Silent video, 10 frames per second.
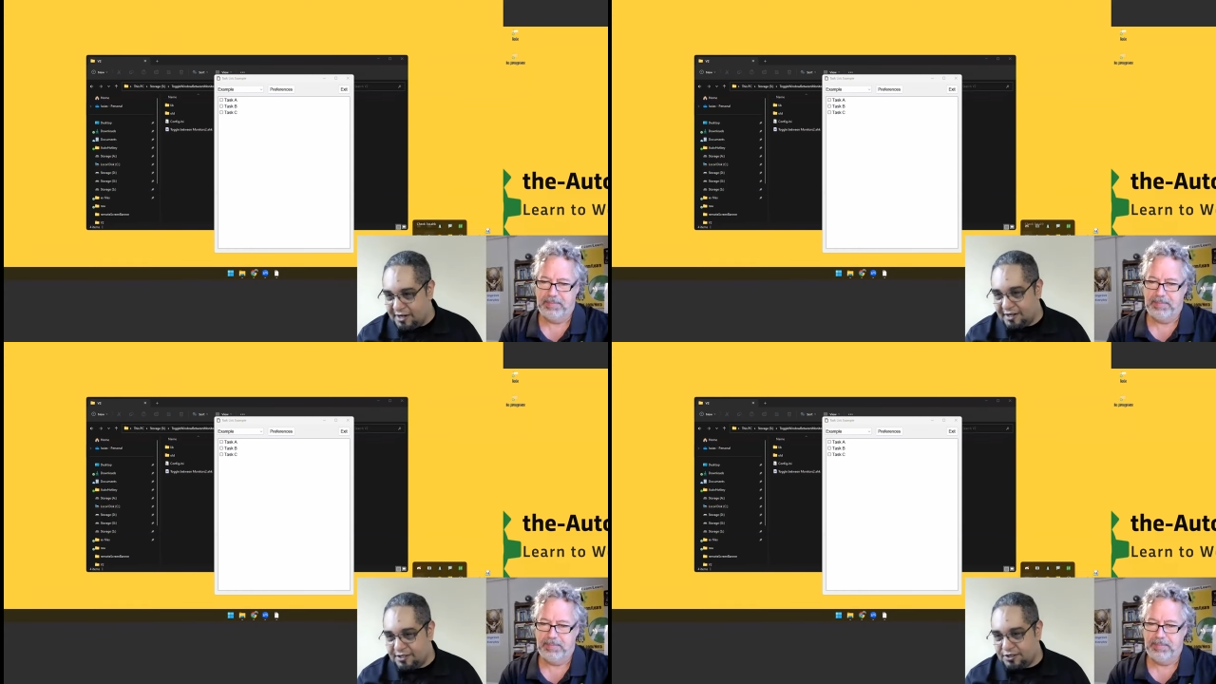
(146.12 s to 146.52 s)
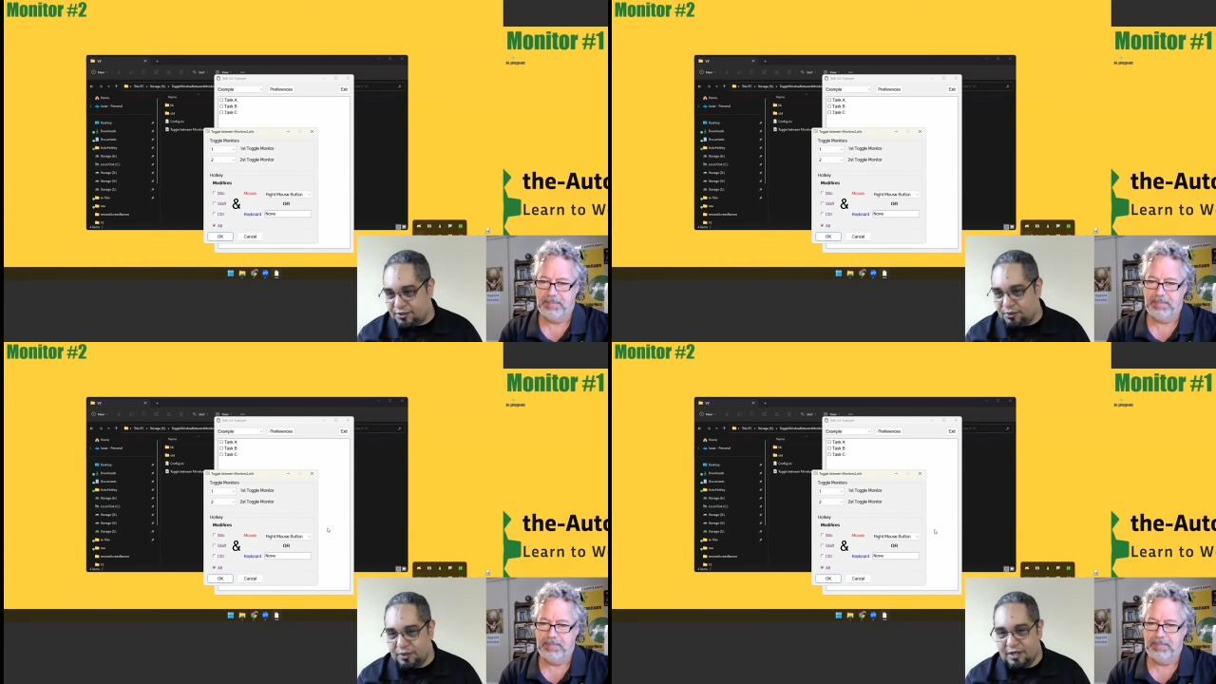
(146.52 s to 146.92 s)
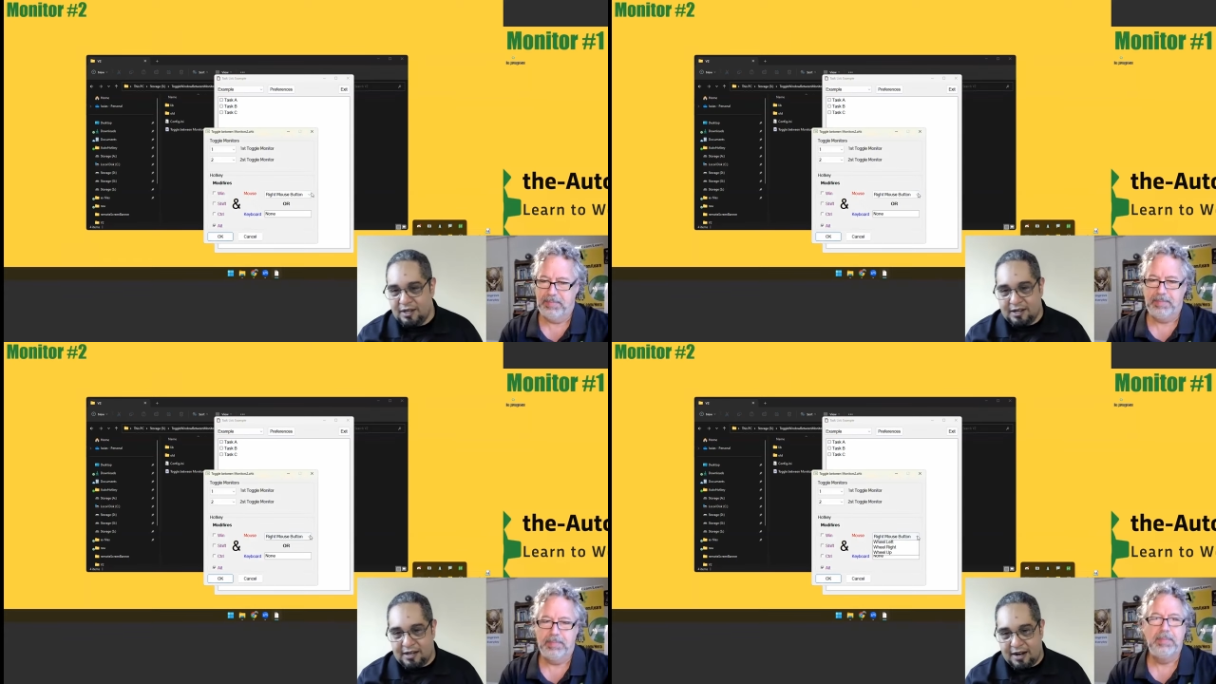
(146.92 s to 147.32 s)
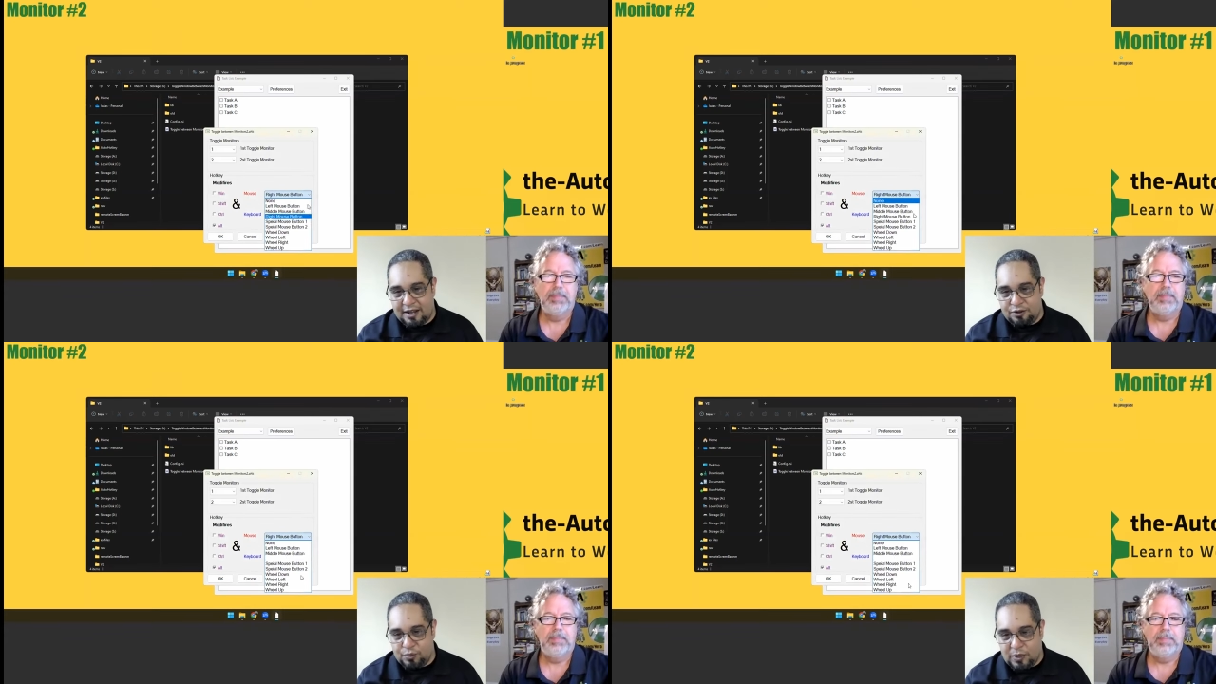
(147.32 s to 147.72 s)
Speaker 1: and X2. Kind of
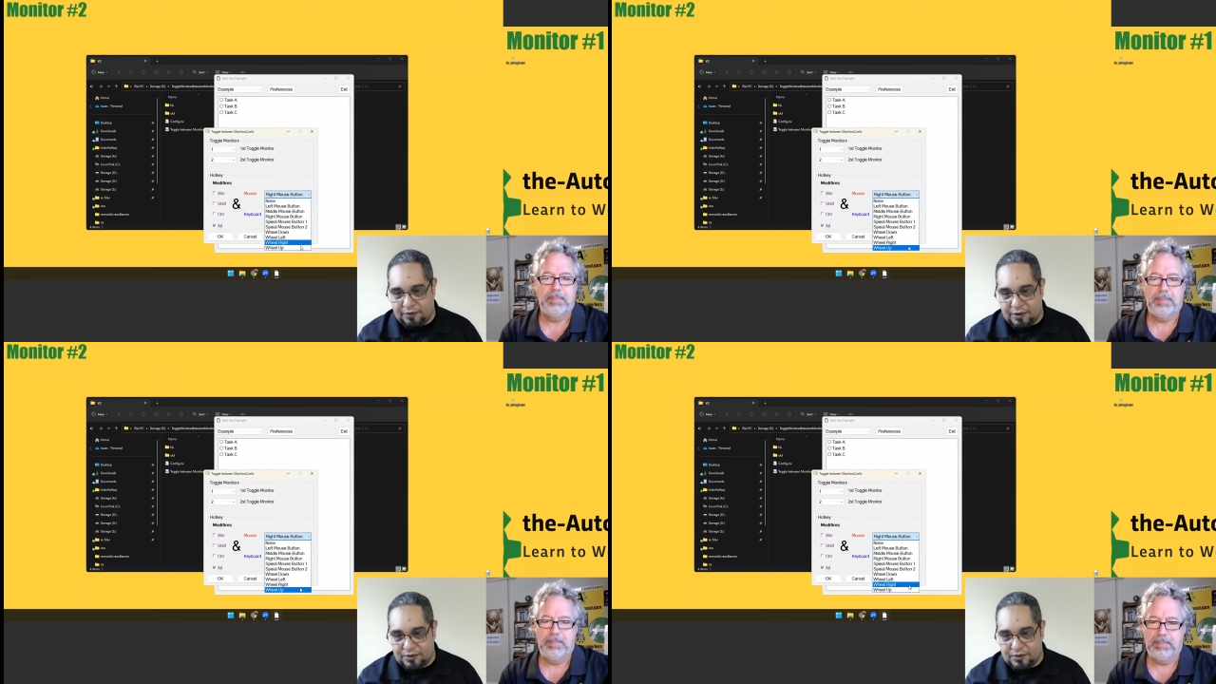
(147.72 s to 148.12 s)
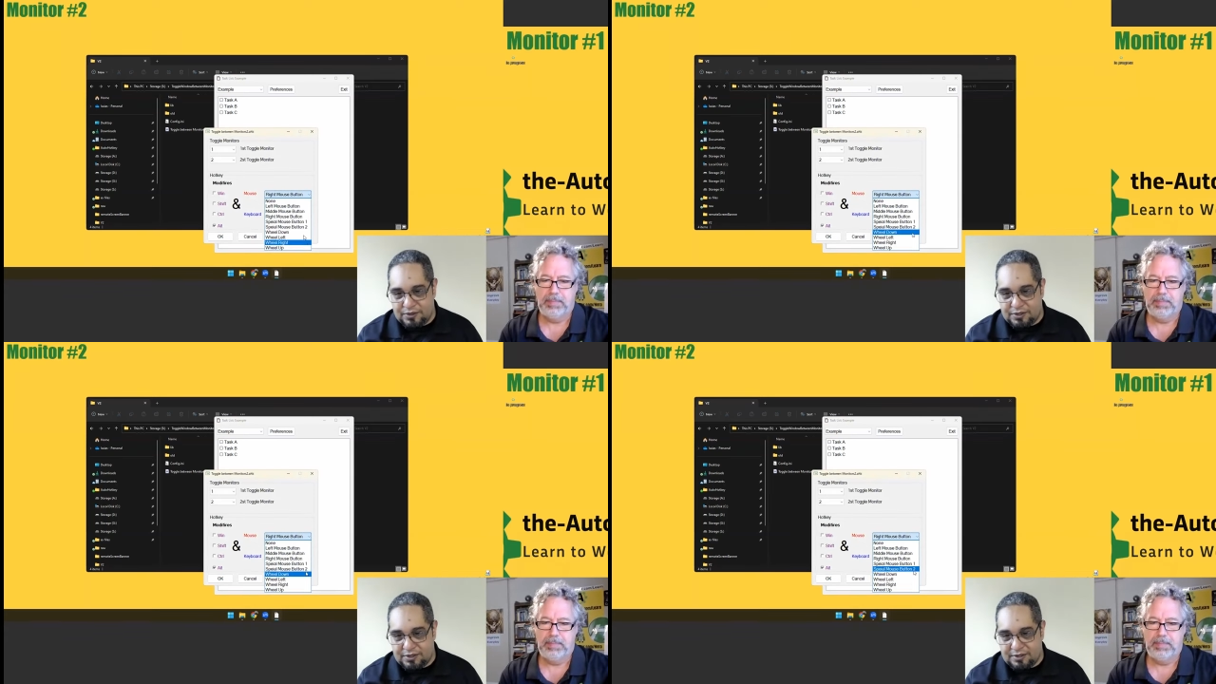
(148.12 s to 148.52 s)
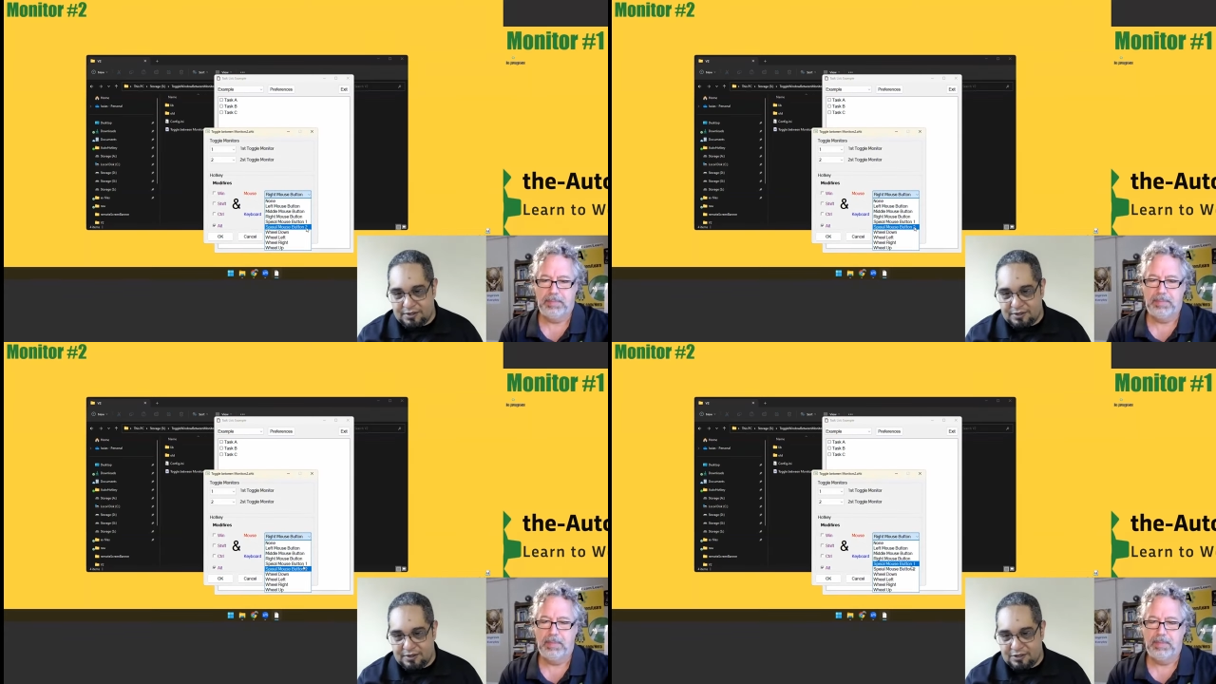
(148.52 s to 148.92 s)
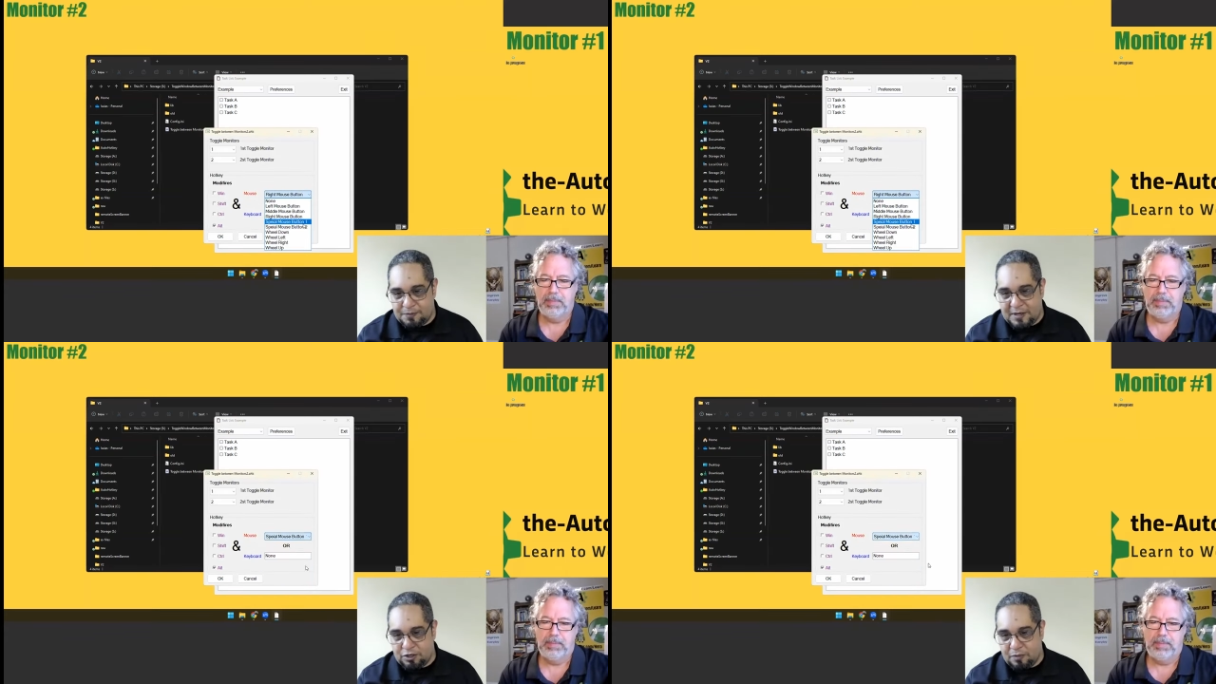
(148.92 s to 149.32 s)
use one of those
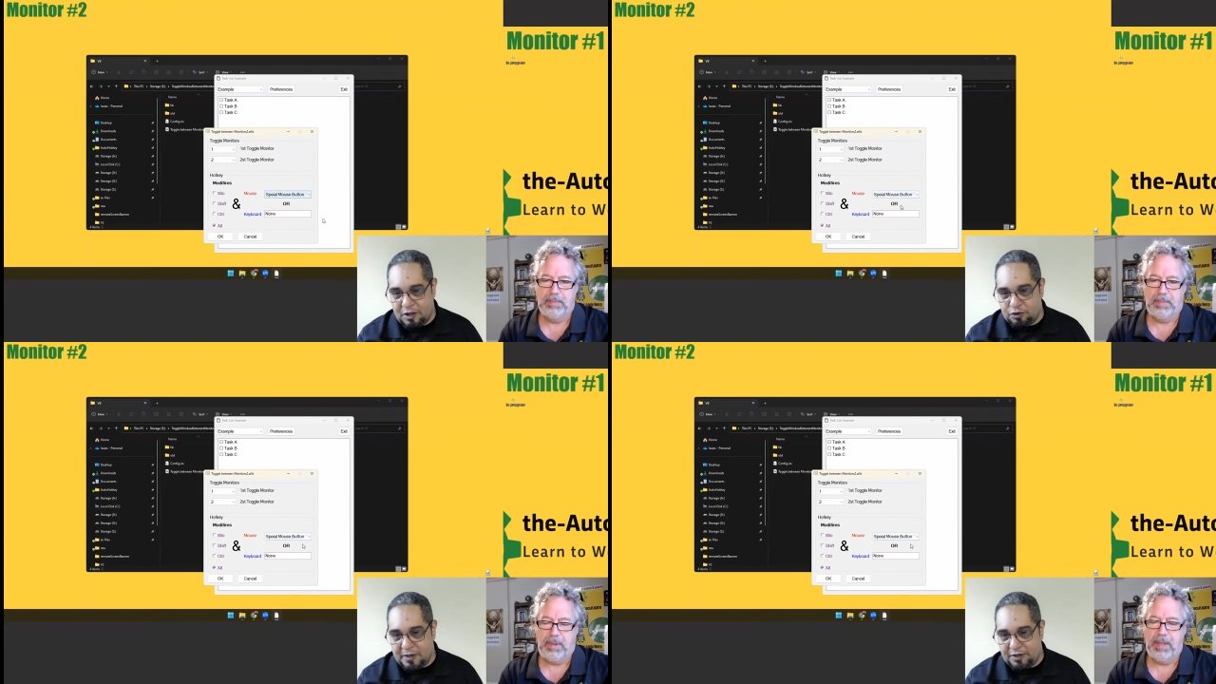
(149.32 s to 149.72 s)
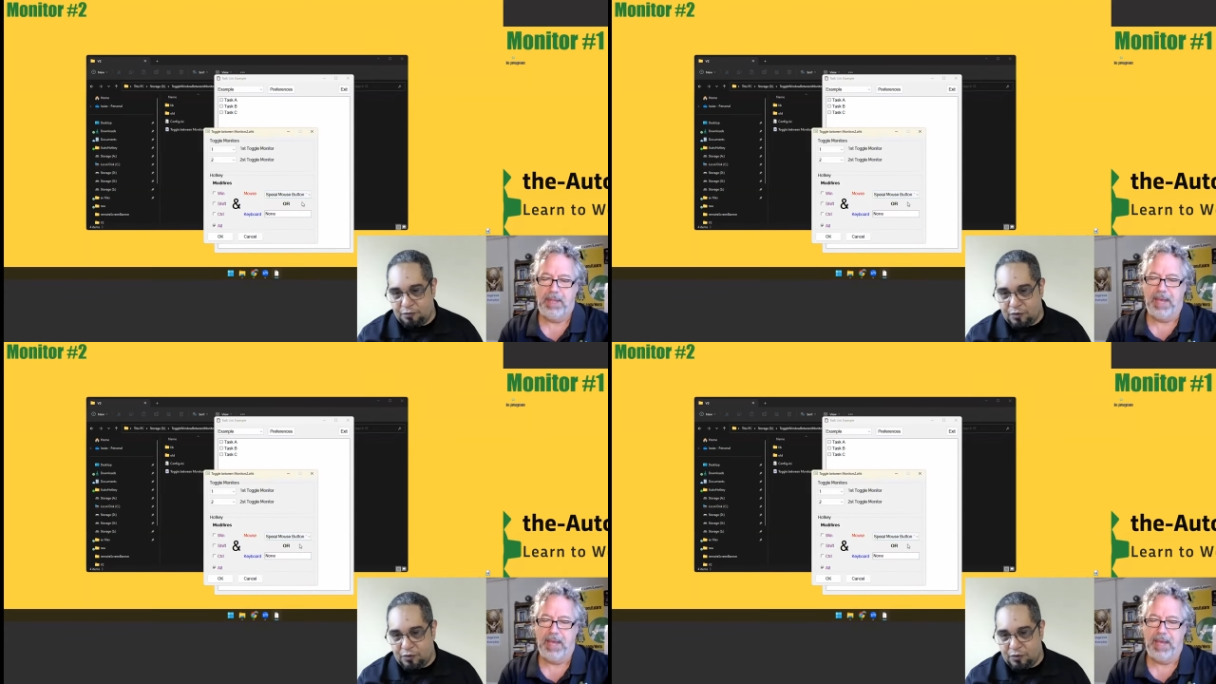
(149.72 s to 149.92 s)
special mouse button